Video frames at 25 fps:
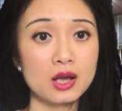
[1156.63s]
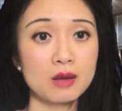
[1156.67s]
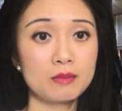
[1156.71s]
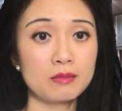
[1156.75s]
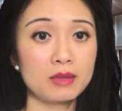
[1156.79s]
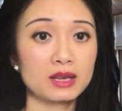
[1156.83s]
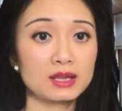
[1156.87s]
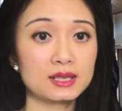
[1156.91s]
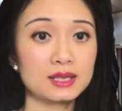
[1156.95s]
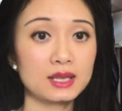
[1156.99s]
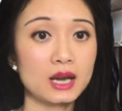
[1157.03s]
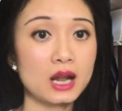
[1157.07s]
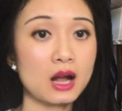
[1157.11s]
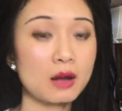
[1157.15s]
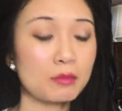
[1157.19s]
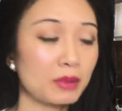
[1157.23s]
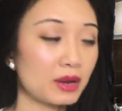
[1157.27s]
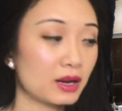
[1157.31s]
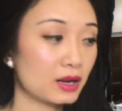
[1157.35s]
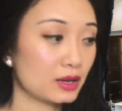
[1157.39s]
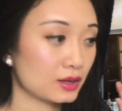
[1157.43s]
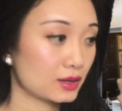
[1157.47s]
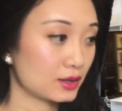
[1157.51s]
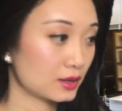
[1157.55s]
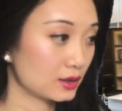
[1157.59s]
mix it up
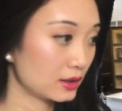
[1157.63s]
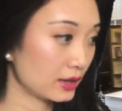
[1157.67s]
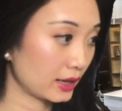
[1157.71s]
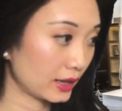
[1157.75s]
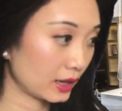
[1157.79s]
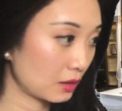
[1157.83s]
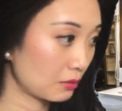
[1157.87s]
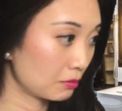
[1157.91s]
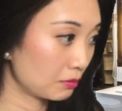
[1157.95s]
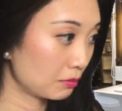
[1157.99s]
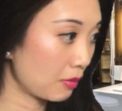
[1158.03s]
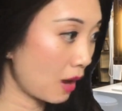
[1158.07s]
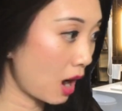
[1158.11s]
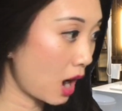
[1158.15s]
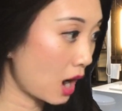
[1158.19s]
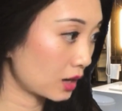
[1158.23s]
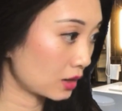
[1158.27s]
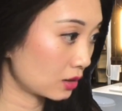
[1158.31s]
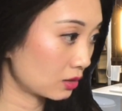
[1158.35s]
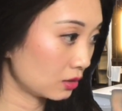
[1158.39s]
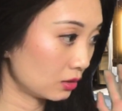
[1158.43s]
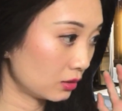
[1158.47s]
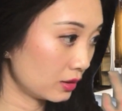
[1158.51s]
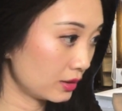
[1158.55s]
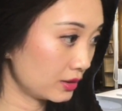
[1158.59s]
in a, like a
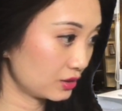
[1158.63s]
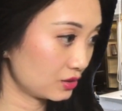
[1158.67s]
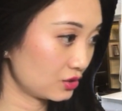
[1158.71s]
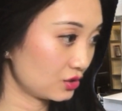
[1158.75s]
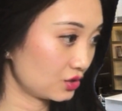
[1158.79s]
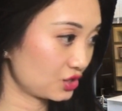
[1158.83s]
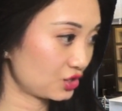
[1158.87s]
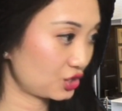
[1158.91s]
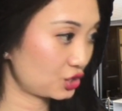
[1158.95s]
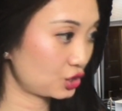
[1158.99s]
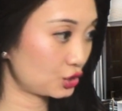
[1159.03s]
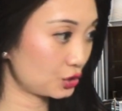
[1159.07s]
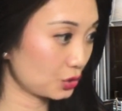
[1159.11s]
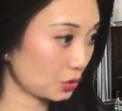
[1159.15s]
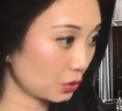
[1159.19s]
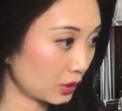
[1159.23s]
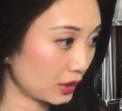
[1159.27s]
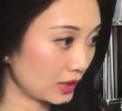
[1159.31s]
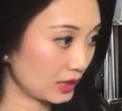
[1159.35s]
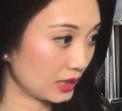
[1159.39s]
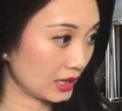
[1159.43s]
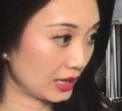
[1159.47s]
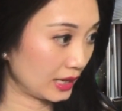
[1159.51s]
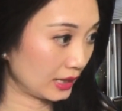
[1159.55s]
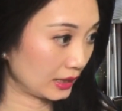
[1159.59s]
bottle and just store
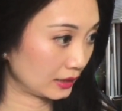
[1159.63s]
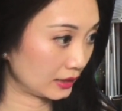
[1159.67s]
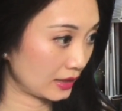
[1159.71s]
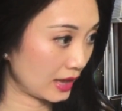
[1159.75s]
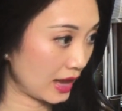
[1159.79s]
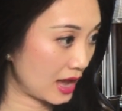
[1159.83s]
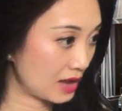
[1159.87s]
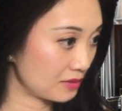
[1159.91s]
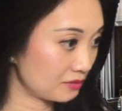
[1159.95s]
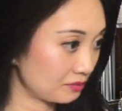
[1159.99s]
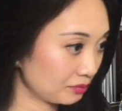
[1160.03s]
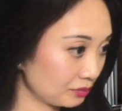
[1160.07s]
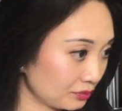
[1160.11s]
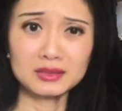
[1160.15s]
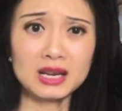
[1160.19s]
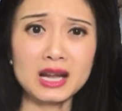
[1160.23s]
it like that.